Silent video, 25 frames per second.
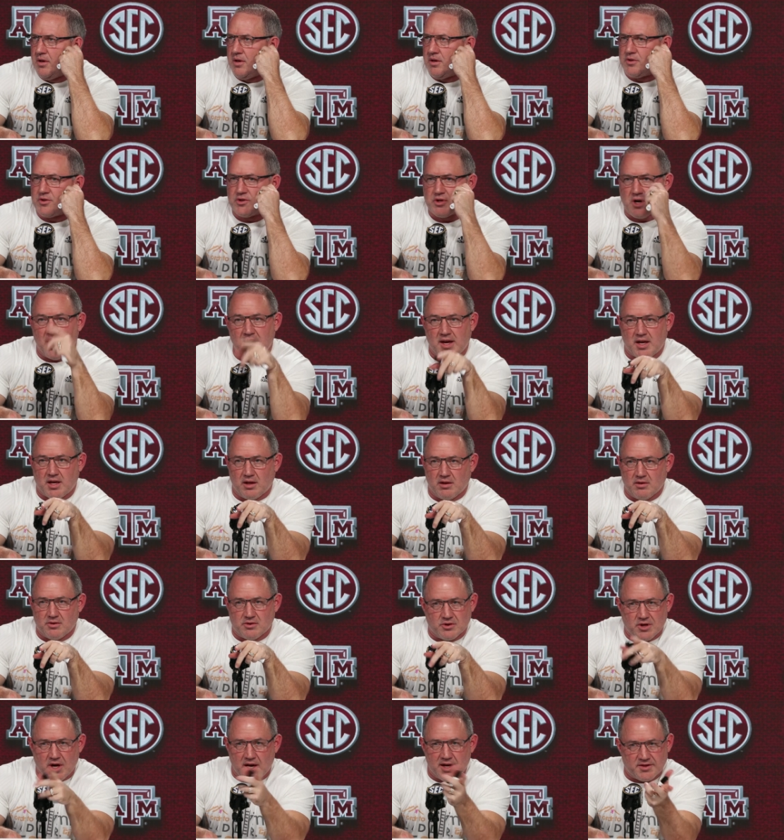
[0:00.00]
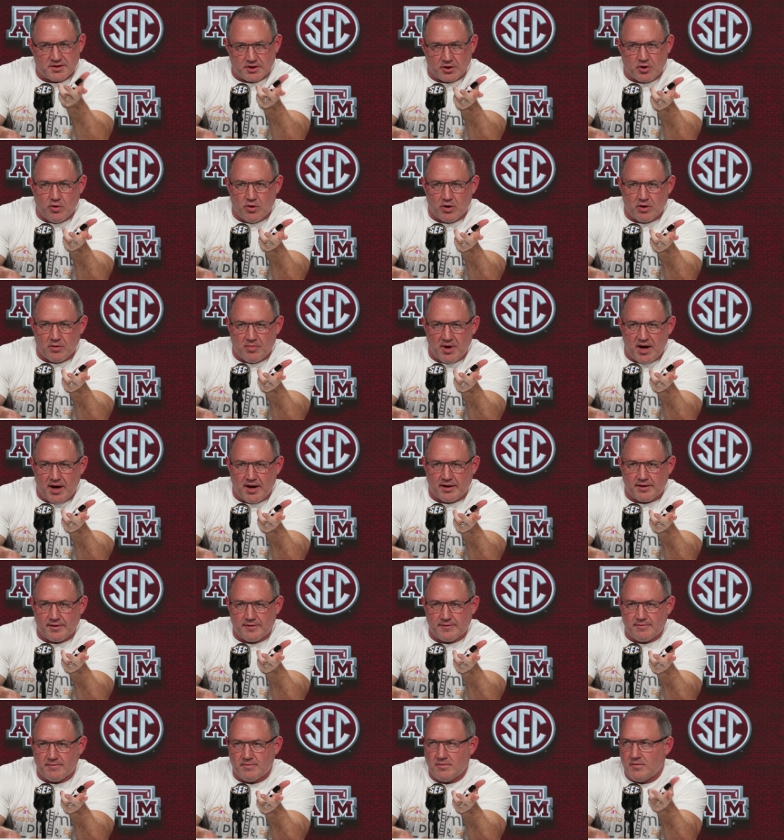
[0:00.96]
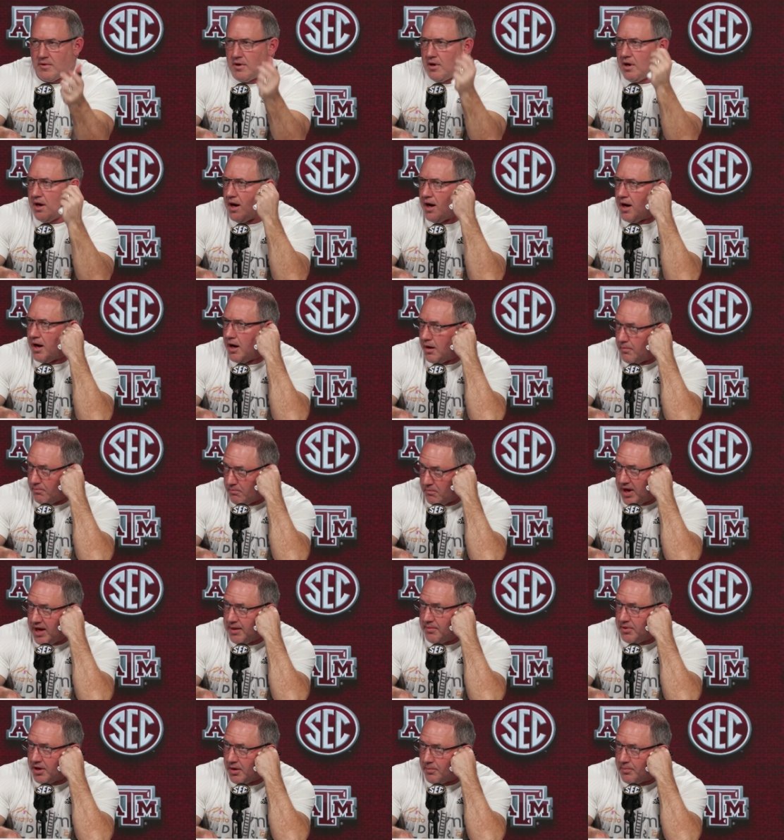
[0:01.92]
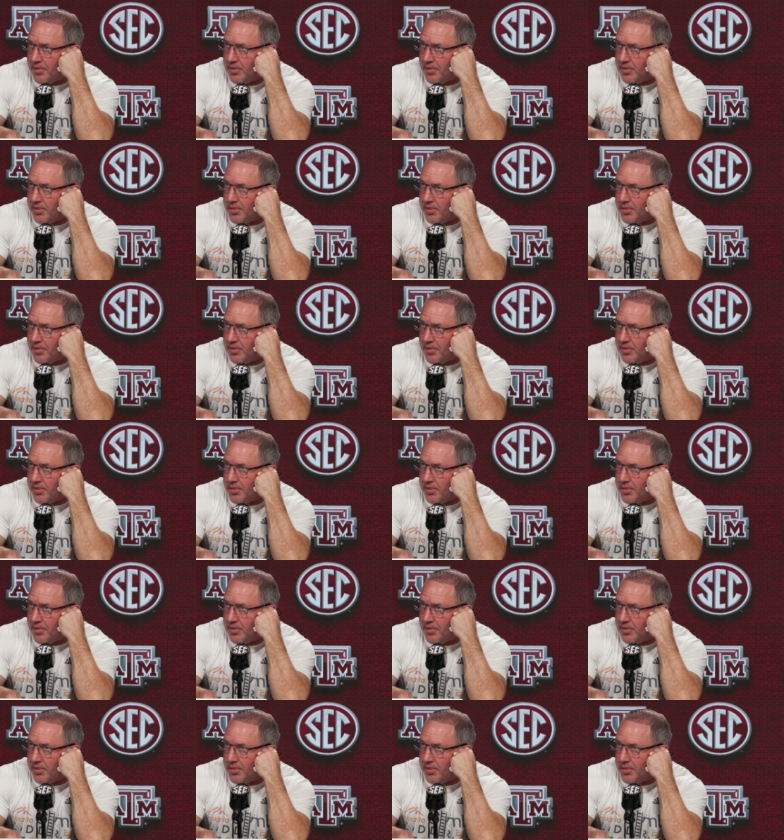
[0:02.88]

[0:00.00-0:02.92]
Dre's a quarterback, maybe a